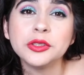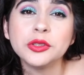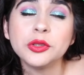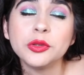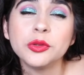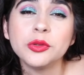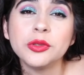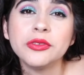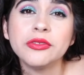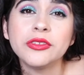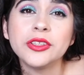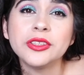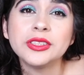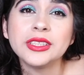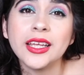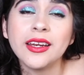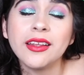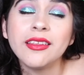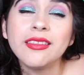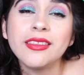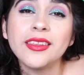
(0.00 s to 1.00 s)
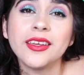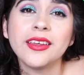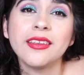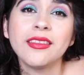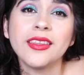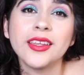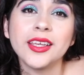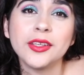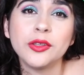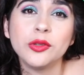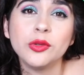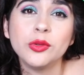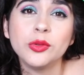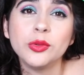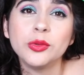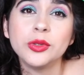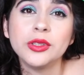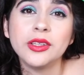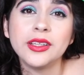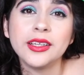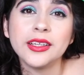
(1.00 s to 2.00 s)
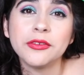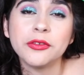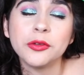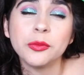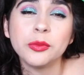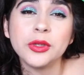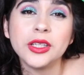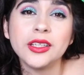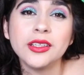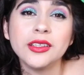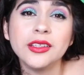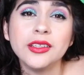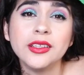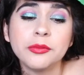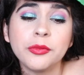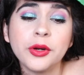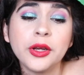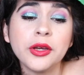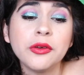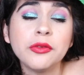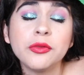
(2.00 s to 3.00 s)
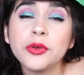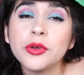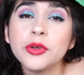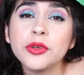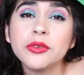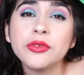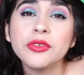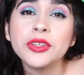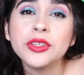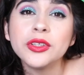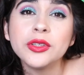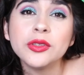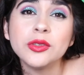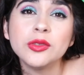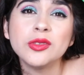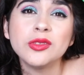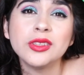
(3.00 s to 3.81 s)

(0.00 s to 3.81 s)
So if there's anything that you would like for me to pray for for you,